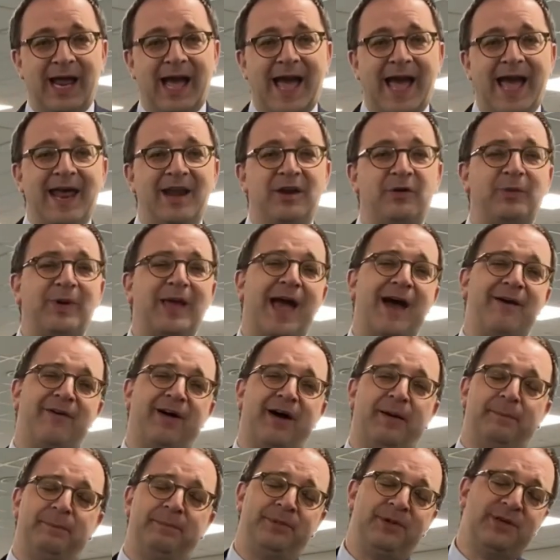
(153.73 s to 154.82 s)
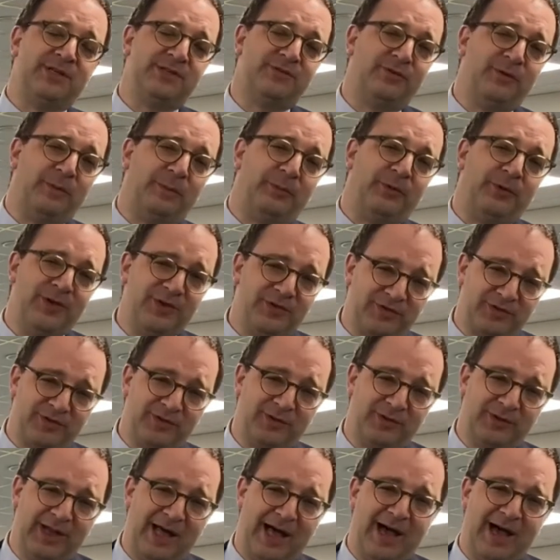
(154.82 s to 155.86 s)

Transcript: And we have our beautiful preschool,